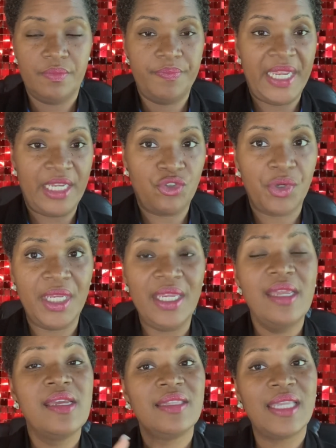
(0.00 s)
pantry
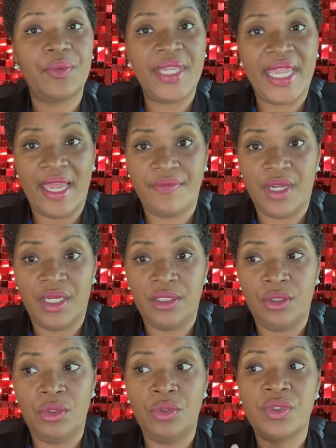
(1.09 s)
that we have not
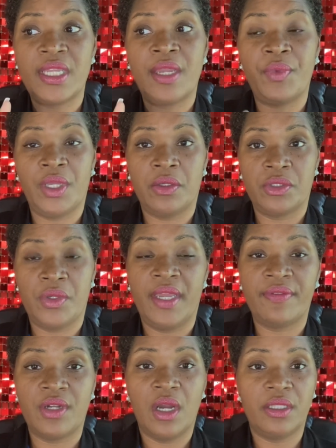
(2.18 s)
used and we also
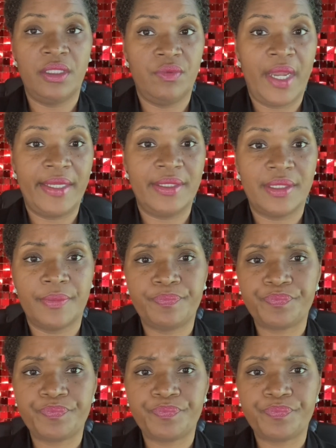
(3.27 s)
have cauli rice.